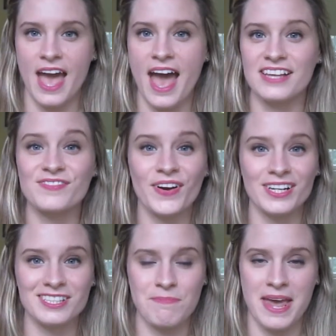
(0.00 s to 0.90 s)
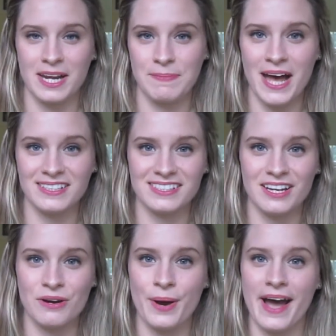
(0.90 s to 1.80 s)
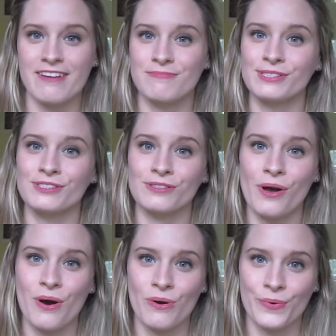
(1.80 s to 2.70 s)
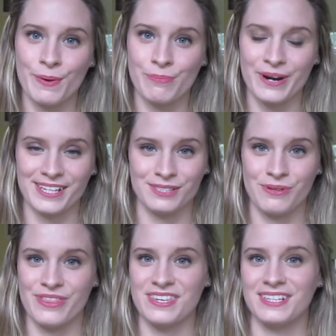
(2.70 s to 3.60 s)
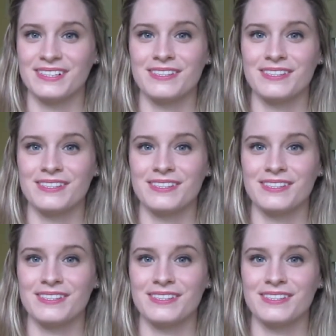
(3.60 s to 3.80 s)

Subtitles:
As far as the paint pots go, I'm so impressed with these.